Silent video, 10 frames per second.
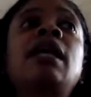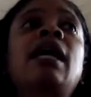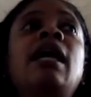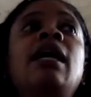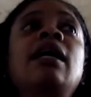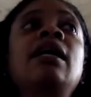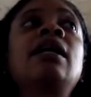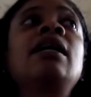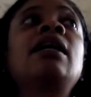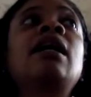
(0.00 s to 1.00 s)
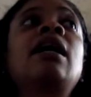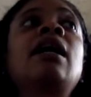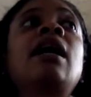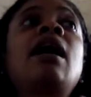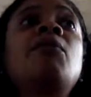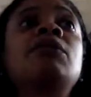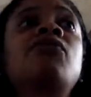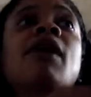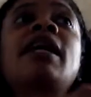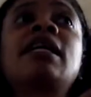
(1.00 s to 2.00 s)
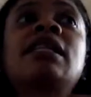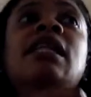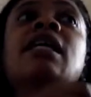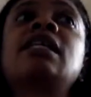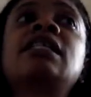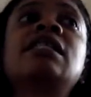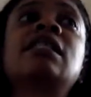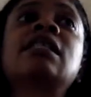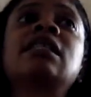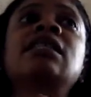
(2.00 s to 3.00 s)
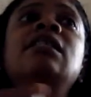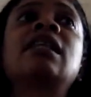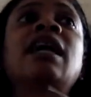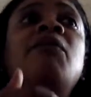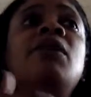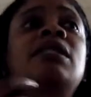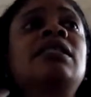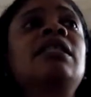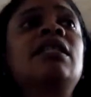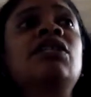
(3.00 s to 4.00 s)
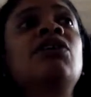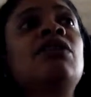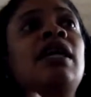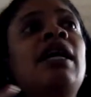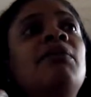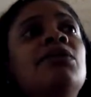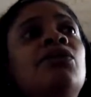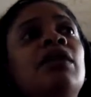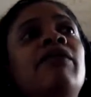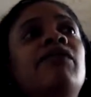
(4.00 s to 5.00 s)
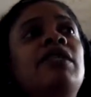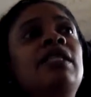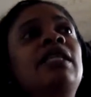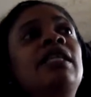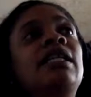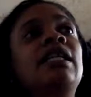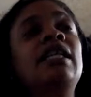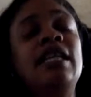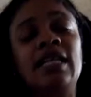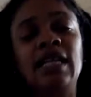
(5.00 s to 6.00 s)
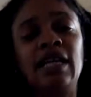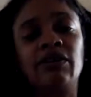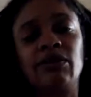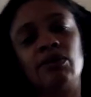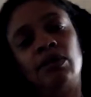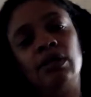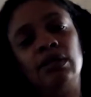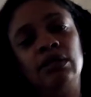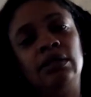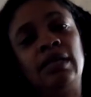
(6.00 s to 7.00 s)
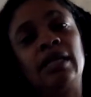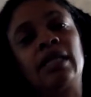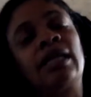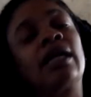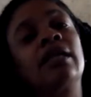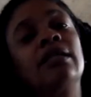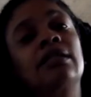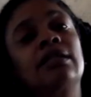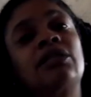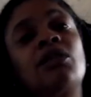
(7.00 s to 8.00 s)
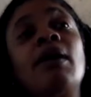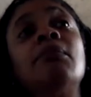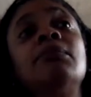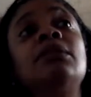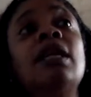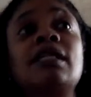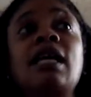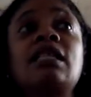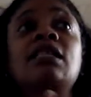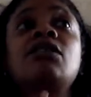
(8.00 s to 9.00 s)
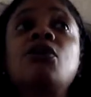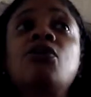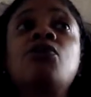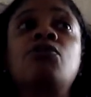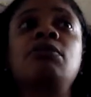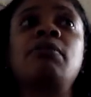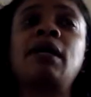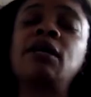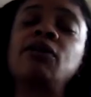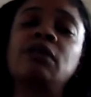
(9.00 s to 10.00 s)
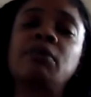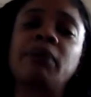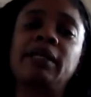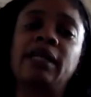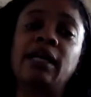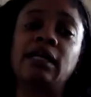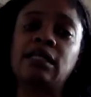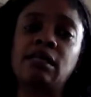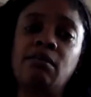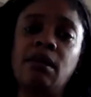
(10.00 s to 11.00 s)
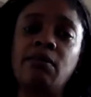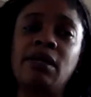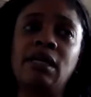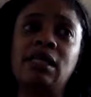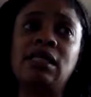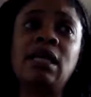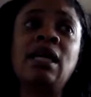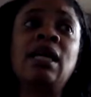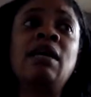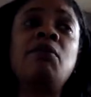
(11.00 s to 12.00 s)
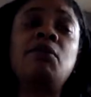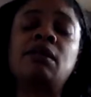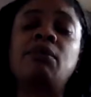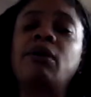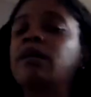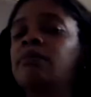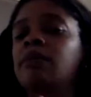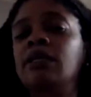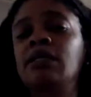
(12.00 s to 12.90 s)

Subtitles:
that, I was writing things that didn't know that I was going to eventually need later on down the line. So yes, I still hold my clothing brand dearly to me because it was a part of me.